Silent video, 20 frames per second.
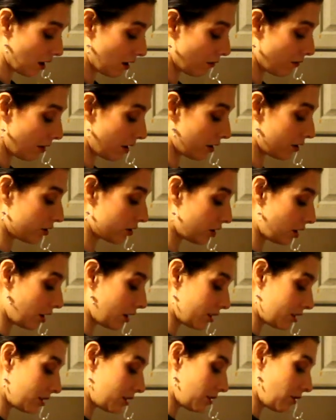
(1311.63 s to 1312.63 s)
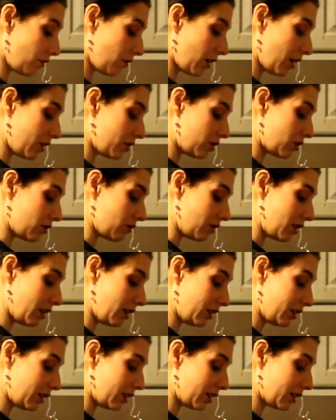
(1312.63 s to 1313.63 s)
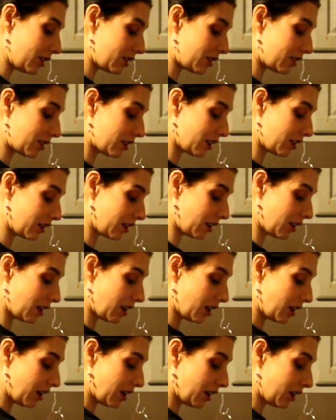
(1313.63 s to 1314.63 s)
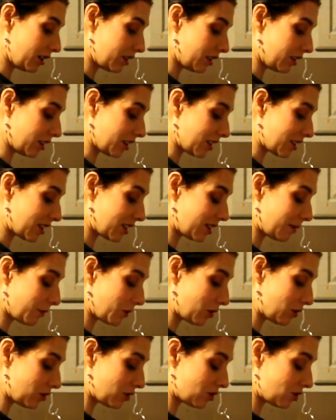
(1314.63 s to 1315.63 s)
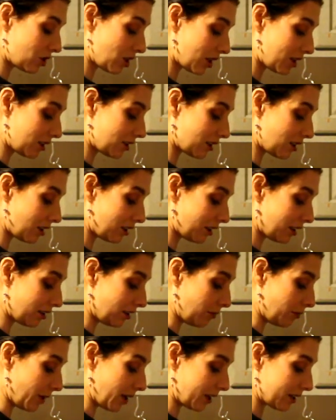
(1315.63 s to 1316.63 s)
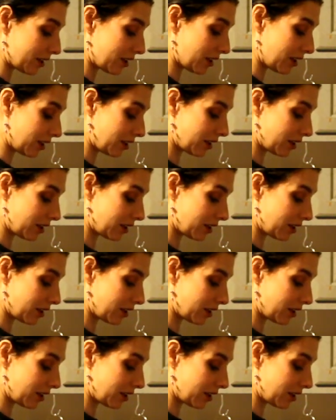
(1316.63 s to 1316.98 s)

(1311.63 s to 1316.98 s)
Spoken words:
We are just going to heat this until it simmers just a little bit.